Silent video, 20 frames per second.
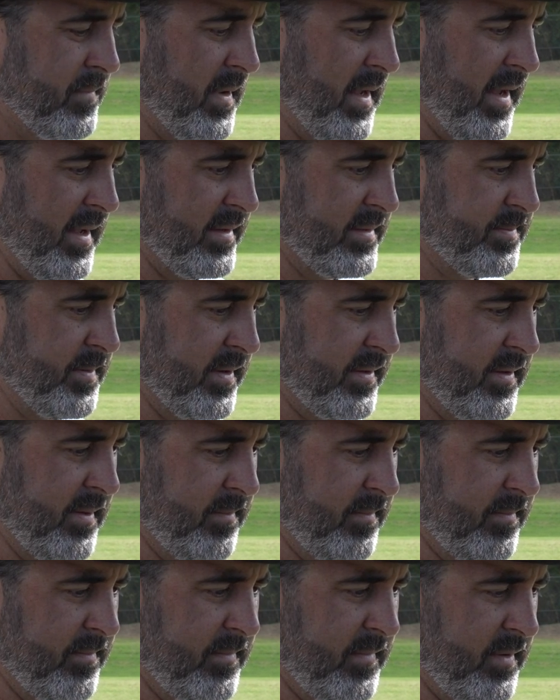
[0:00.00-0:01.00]
I expect
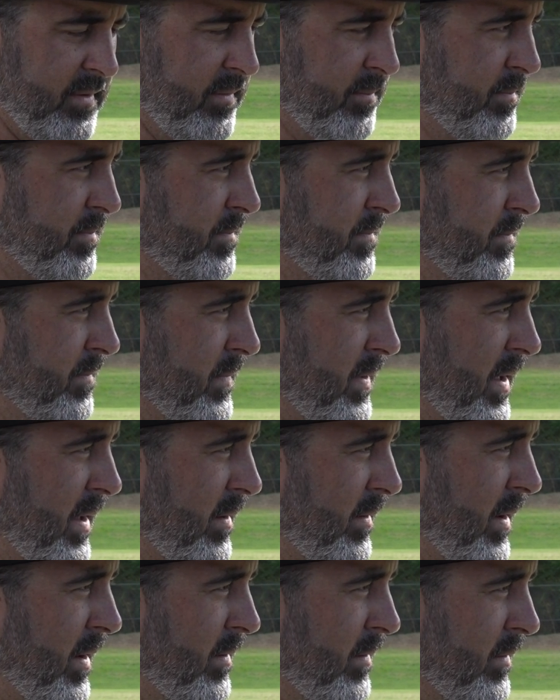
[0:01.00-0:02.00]
him, you know, I
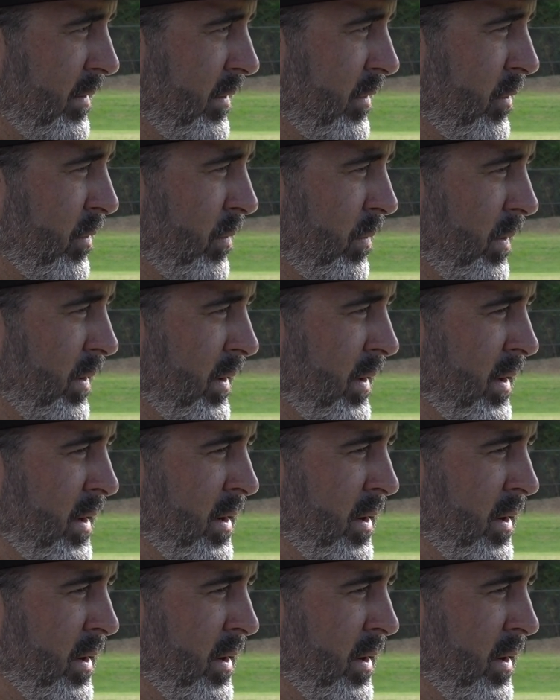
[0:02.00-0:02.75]
don't know